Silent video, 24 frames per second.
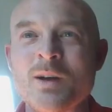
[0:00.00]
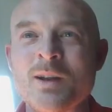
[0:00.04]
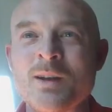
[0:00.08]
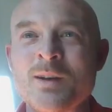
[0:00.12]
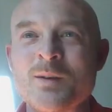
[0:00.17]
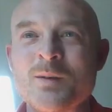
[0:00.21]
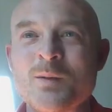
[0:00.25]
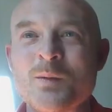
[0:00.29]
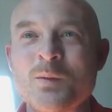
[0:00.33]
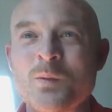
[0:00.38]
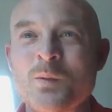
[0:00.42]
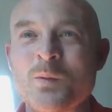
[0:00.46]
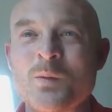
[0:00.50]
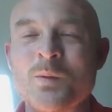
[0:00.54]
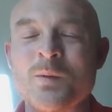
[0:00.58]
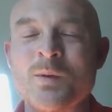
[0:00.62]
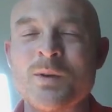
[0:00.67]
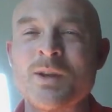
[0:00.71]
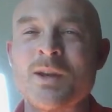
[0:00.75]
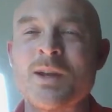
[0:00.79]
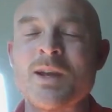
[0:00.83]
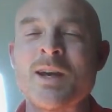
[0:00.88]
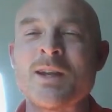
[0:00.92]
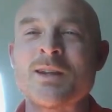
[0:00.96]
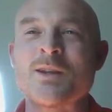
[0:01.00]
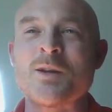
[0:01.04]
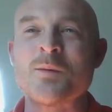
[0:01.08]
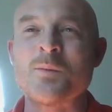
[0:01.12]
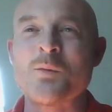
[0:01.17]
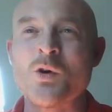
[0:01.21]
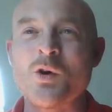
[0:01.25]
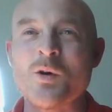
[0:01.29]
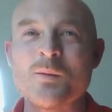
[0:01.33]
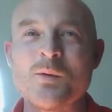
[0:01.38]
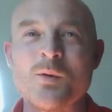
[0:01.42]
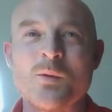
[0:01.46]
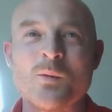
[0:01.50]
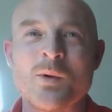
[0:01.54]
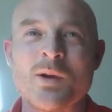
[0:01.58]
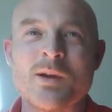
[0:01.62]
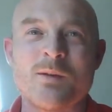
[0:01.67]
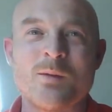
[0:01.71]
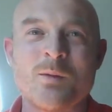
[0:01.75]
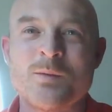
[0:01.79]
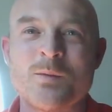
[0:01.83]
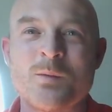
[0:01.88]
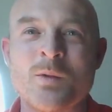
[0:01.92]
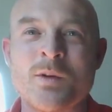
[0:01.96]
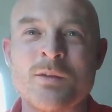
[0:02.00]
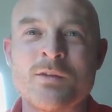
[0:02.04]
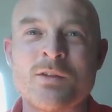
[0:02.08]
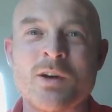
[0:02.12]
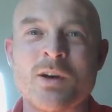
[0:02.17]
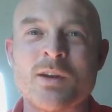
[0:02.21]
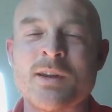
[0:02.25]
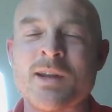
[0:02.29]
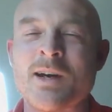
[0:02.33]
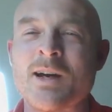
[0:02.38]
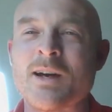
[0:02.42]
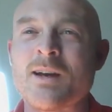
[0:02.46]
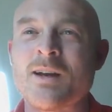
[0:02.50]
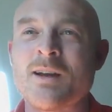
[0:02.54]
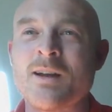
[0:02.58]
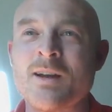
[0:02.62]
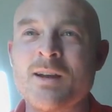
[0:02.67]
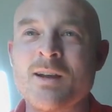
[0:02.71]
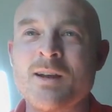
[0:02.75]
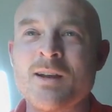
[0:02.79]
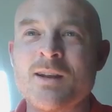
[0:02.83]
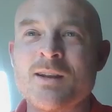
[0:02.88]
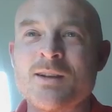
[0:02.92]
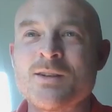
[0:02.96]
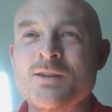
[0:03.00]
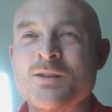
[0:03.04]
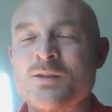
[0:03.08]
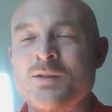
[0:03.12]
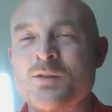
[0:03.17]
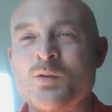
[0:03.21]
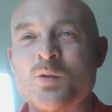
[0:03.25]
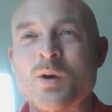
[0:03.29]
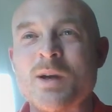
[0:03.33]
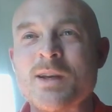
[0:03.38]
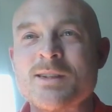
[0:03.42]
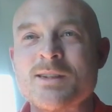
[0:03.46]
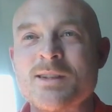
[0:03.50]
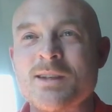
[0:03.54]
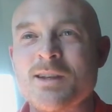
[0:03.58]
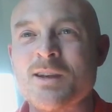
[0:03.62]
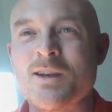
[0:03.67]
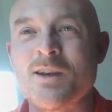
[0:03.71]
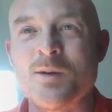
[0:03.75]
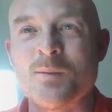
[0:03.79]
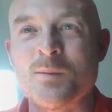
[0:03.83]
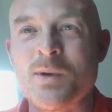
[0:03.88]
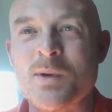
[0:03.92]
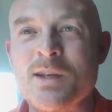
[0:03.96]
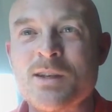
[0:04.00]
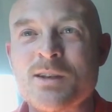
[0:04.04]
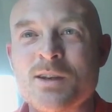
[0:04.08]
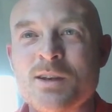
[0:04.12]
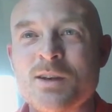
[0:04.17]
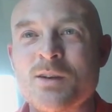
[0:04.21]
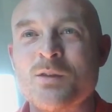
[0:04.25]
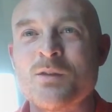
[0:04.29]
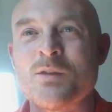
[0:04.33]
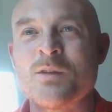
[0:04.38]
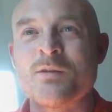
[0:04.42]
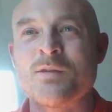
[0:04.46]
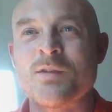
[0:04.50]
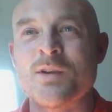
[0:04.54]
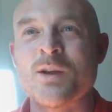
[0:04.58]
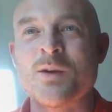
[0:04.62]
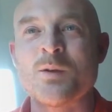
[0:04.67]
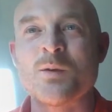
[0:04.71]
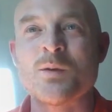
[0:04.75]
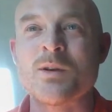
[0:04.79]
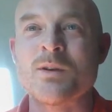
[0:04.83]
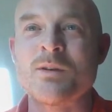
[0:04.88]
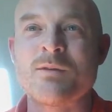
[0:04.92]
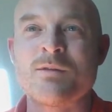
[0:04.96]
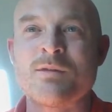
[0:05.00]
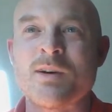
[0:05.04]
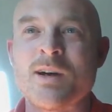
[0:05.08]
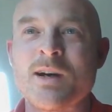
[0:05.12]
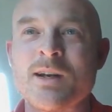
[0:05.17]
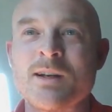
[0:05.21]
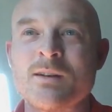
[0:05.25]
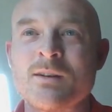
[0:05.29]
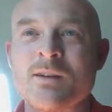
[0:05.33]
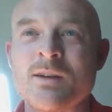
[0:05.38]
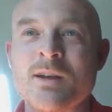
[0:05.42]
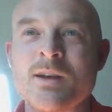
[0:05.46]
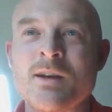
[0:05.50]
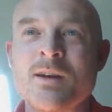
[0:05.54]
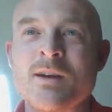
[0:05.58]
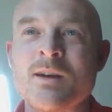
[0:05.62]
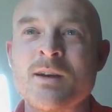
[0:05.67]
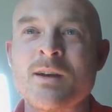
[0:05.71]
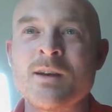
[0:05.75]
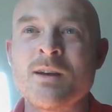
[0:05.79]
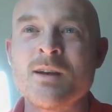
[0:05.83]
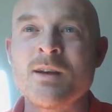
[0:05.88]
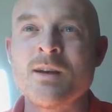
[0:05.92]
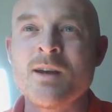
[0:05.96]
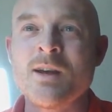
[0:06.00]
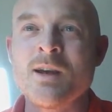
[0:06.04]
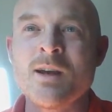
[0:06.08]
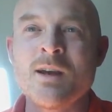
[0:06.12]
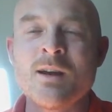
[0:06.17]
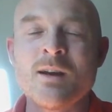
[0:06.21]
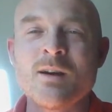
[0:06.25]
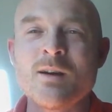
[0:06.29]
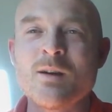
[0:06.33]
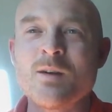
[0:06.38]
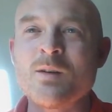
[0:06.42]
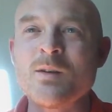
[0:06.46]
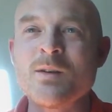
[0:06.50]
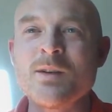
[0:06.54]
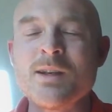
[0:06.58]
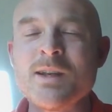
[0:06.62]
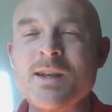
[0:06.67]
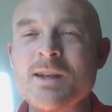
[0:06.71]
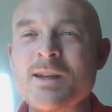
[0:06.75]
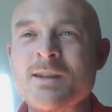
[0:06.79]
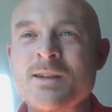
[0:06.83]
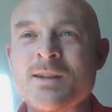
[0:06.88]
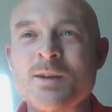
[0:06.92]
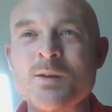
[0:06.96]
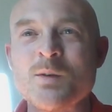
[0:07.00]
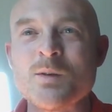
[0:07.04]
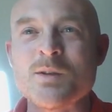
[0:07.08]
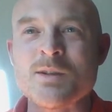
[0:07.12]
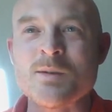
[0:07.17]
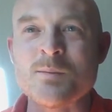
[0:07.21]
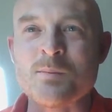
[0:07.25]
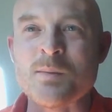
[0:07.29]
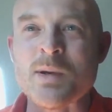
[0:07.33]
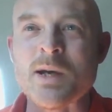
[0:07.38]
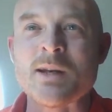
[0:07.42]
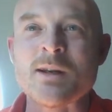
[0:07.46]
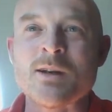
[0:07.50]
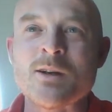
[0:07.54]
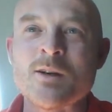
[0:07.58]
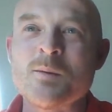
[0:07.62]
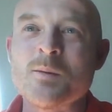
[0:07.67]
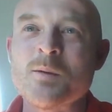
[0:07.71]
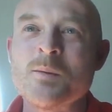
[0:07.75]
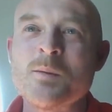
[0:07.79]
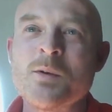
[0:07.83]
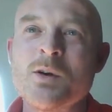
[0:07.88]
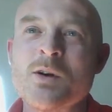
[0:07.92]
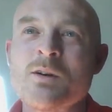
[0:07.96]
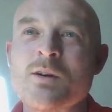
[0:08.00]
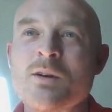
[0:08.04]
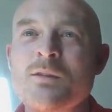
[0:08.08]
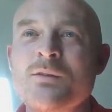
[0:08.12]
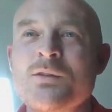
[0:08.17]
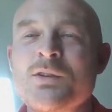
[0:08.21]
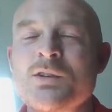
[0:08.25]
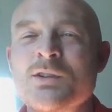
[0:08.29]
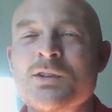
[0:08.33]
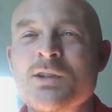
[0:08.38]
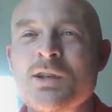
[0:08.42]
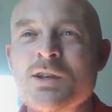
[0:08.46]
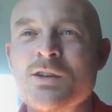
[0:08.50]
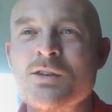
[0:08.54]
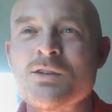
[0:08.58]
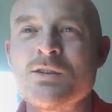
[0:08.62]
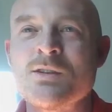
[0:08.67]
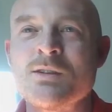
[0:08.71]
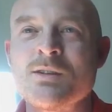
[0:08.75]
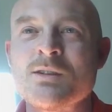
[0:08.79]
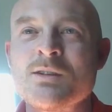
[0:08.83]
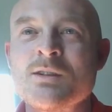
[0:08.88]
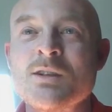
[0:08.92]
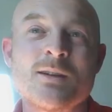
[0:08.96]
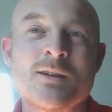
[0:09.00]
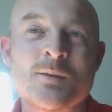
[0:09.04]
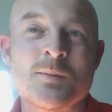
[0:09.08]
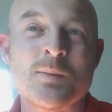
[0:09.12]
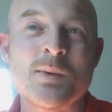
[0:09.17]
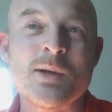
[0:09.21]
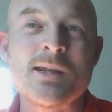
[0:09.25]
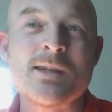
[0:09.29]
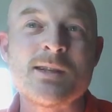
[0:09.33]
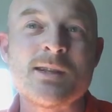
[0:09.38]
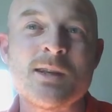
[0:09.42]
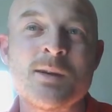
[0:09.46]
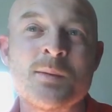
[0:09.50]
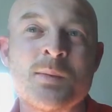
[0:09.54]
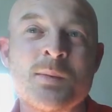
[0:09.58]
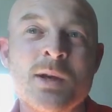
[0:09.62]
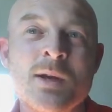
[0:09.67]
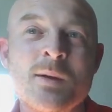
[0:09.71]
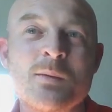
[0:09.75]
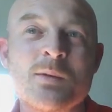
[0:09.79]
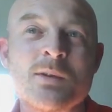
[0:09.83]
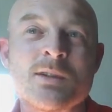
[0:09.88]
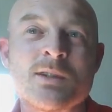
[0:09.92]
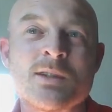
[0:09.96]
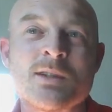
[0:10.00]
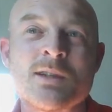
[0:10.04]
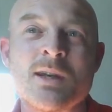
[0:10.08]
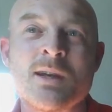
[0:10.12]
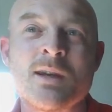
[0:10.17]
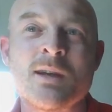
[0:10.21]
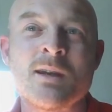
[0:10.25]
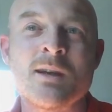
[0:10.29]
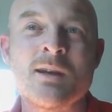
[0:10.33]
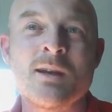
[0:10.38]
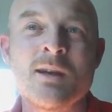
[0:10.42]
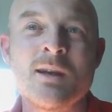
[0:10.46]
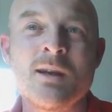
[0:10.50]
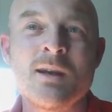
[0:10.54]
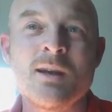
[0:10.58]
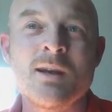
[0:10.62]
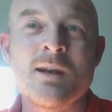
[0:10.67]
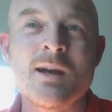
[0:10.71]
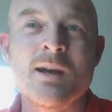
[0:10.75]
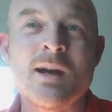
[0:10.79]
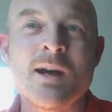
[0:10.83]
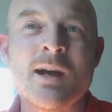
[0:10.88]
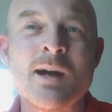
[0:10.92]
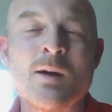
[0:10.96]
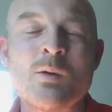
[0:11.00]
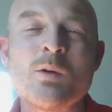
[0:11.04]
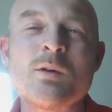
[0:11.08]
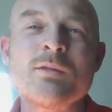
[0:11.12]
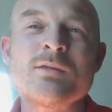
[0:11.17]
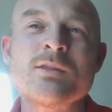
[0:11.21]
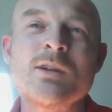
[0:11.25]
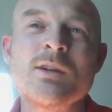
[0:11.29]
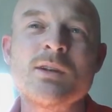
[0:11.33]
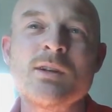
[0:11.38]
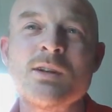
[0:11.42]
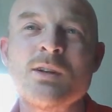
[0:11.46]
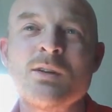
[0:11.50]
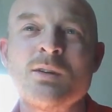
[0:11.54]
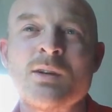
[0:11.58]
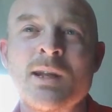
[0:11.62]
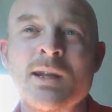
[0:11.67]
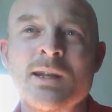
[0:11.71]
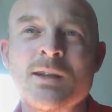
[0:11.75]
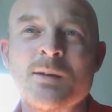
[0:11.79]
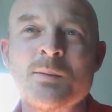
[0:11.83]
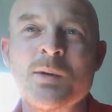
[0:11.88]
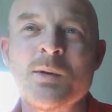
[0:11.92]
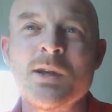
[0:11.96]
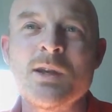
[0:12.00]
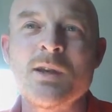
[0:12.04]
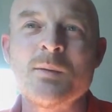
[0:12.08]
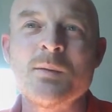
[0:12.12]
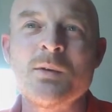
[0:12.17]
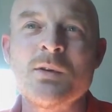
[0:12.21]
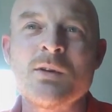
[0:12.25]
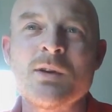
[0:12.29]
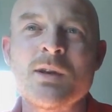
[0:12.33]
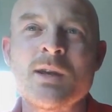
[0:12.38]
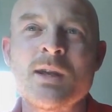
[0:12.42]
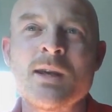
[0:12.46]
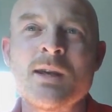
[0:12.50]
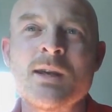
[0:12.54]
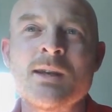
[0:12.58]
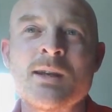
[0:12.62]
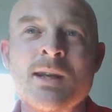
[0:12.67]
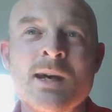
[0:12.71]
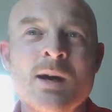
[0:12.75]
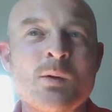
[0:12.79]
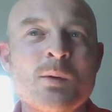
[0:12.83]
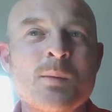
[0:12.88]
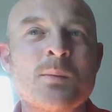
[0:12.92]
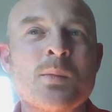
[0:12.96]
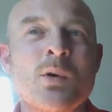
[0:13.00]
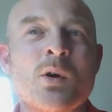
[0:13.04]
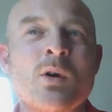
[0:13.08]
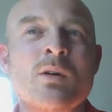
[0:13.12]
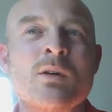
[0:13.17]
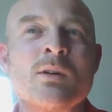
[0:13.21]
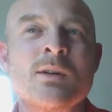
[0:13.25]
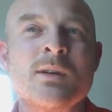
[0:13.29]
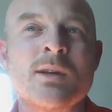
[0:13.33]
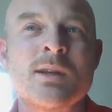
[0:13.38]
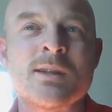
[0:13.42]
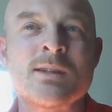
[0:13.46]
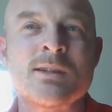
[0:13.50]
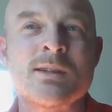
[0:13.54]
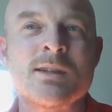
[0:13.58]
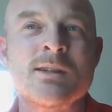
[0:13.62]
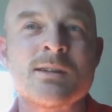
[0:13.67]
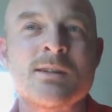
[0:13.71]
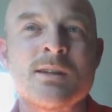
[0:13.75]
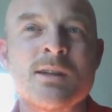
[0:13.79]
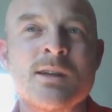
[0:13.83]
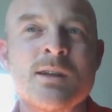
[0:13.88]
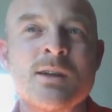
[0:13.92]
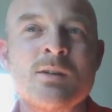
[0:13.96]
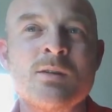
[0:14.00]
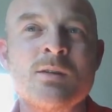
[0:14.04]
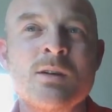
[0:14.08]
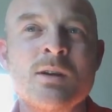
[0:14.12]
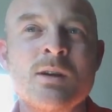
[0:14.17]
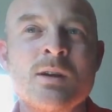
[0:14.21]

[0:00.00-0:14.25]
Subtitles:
And at the moment, we've got that twice a year, mid-year review in the final year. What we need to do is embed a couple more conversations. Speak to your people and say, how often do you like to be communicated? How important is this to you?